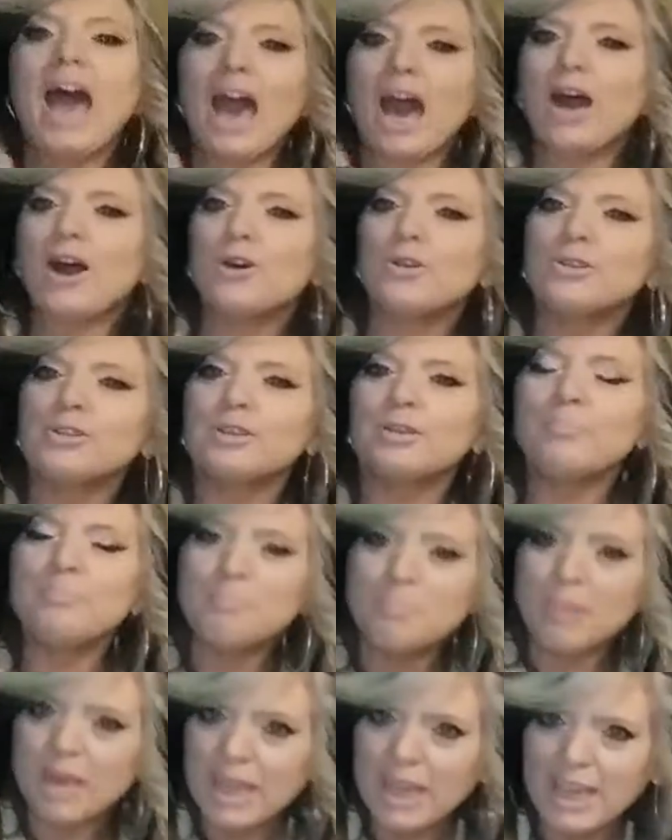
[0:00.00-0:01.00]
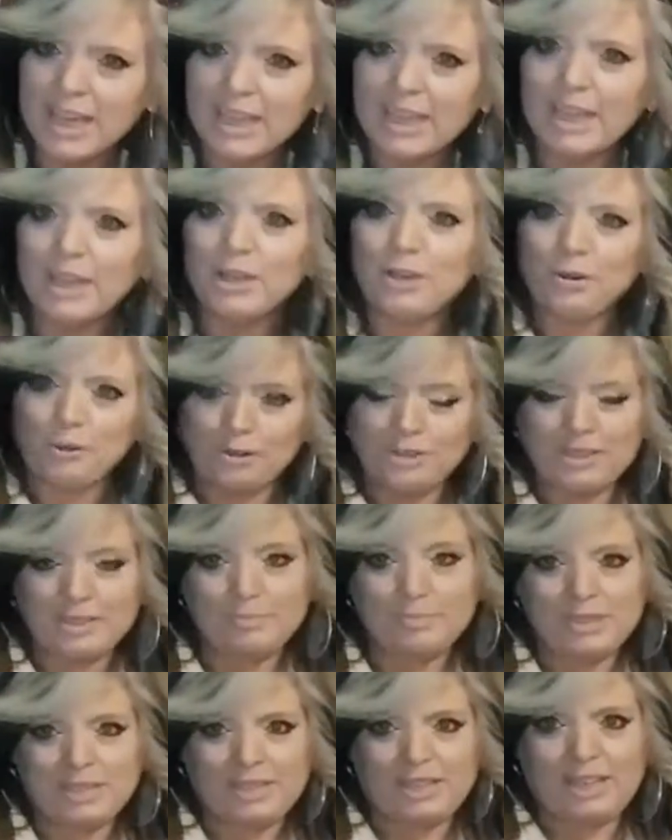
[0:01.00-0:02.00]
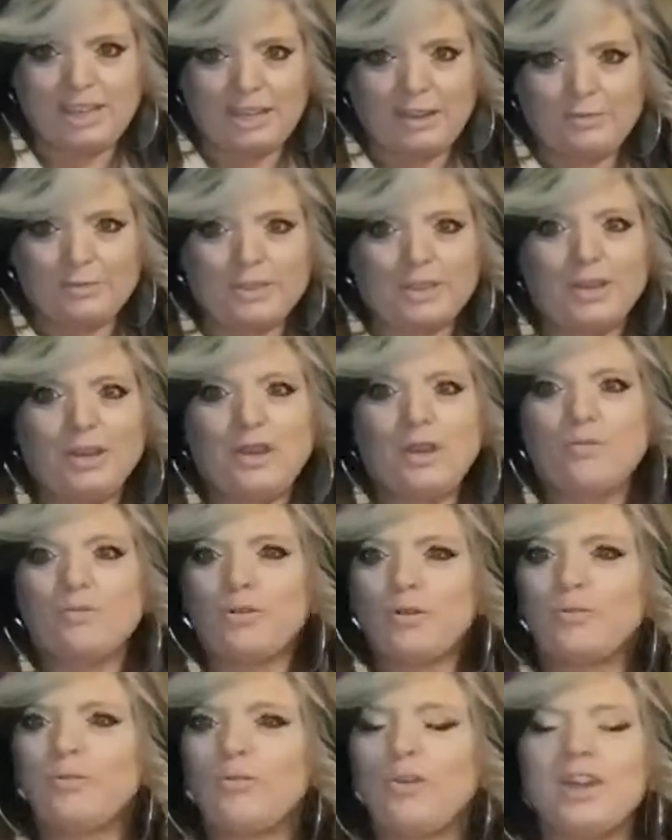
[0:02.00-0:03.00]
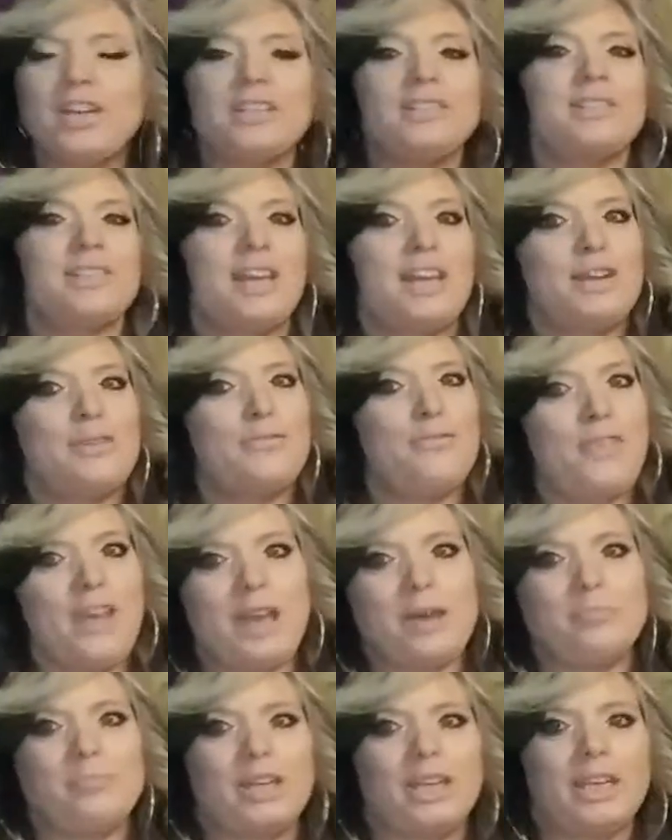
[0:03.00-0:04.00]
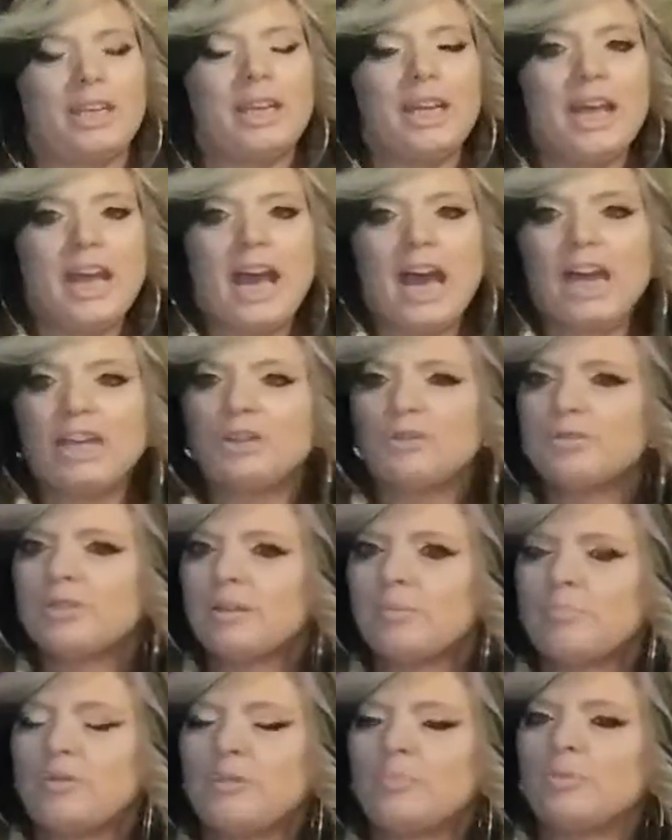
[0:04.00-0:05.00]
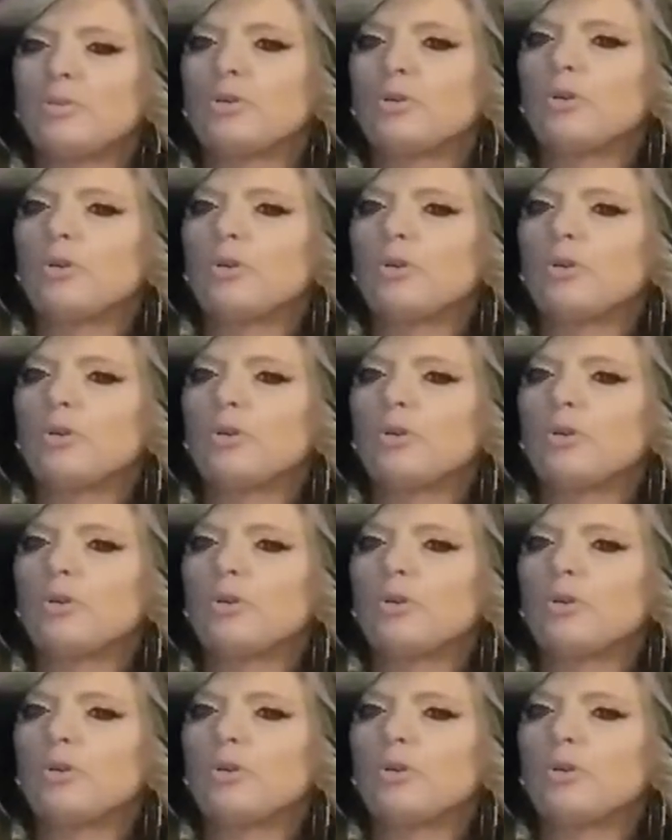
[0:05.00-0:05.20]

how to make Christmas gifts for friends and family. I know some people